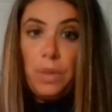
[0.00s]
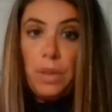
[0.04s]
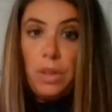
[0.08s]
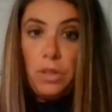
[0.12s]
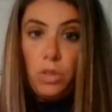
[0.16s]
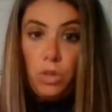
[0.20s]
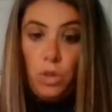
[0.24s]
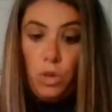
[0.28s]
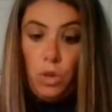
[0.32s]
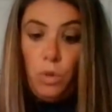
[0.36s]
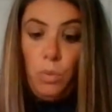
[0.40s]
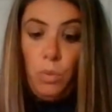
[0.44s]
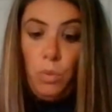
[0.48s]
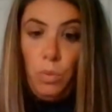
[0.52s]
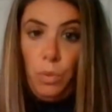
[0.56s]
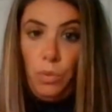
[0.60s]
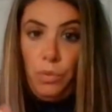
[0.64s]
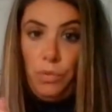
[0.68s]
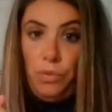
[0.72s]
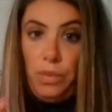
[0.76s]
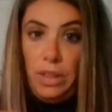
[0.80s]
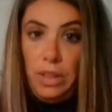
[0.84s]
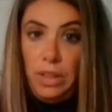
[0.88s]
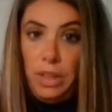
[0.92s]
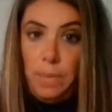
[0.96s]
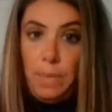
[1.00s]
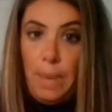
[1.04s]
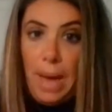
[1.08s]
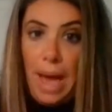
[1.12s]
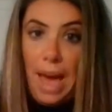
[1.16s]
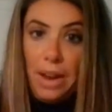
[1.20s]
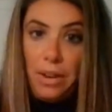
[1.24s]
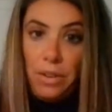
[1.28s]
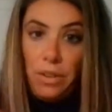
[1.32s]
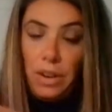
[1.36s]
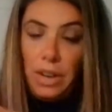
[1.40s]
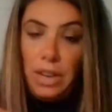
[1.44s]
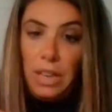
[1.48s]
so you will fill the
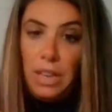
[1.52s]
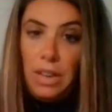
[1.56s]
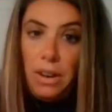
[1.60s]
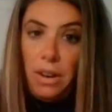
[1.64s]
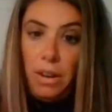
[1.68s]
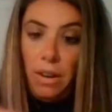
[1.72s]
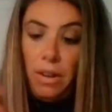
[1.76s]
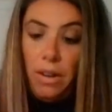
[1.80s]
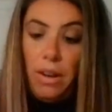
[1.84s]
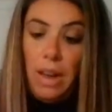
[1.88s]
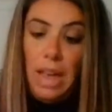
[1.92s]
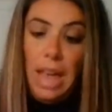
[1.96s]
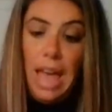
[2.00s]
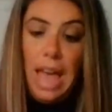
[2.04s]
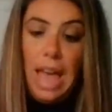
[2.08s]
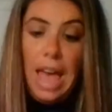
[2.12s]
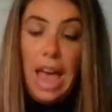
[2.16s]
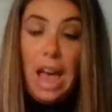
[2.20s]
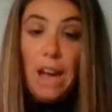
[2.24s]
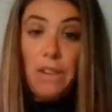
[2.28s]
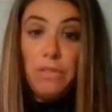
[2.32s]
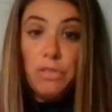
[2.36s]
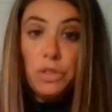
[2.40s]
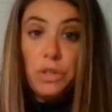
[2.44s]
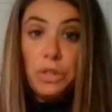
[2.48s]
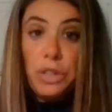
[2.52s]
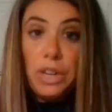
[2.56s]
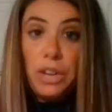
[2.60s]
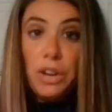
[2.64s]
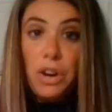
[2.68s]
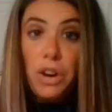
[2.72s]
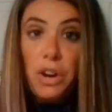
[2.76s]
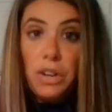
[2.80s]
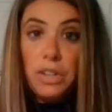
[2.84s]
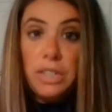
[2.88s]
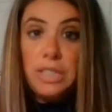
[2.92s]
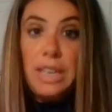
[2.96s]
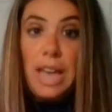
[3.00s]
batter in here. After it
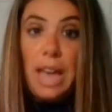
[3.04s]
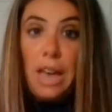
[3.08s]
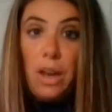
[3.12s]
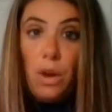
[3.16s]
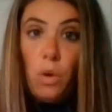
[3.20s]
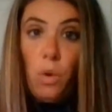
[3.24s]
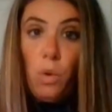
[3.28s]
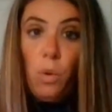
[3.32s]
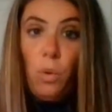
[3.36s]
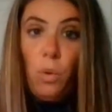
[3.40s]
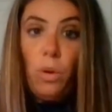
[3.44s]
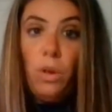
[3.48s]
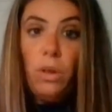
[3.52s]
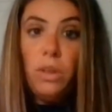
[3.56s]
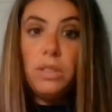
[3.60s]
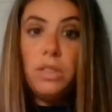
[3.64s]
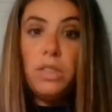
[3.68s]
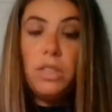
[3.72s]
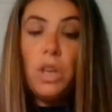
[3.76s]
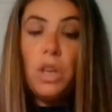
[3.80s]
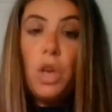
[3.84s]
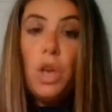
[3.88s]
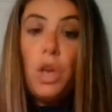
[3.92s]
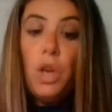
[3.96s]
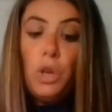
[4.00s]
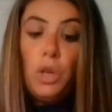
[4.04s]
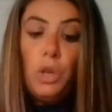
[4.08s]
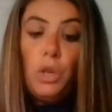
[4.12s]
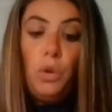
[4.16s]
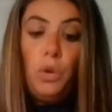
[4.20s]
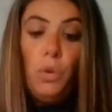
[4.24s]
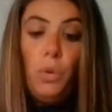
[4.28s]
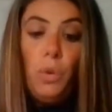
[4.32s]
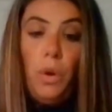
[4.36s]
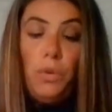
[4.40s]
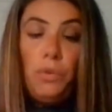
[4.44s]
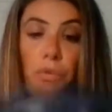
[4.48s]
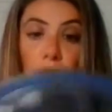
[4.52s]
cooks and cools,
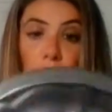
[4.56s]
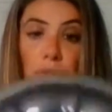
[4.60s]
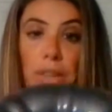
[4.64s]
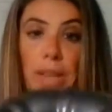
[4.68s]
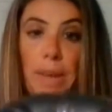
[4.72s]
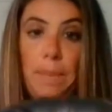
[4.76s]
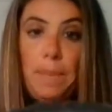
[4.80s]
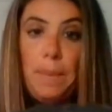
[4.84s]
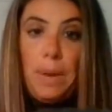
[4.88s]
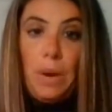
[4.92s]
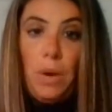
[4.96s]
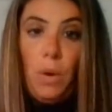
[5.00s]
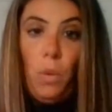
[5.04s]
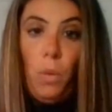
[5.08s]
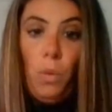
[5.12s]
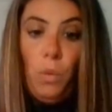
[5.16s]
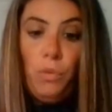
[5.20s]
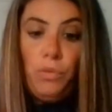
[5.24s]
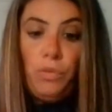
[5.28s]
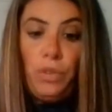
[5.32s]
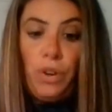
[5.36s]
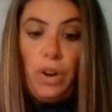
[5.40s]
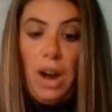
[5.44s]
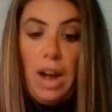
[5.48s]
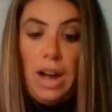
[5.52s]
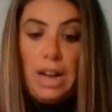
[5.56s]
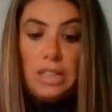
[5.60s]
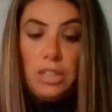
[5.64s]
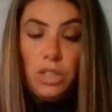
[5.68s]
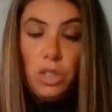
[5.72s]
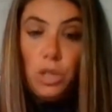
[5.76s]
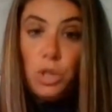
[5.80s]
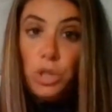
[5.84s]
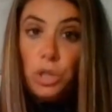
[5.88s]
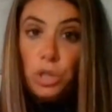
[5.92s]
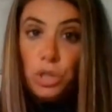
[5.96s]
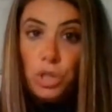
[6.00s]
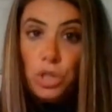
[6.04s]
you flip it over
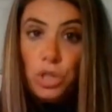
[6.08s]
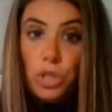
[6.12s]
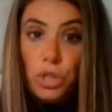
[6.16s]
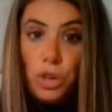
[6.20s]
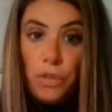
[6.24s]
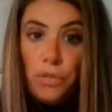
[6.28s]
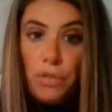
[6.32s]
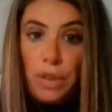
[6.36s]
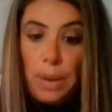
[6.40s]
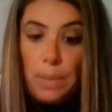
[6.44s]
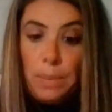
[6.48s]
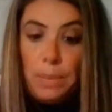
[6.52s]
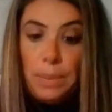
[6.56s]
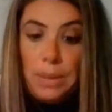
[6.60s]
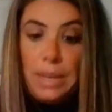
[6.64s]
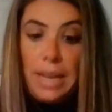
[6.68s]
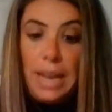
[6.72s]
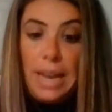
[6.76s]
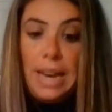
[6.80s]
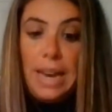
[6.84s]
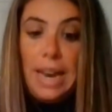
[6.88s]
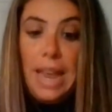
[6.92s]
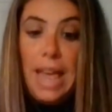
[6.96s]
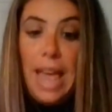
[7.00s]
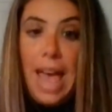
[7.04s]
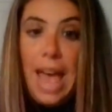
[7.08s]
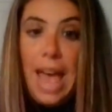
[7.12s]
onto your serving plate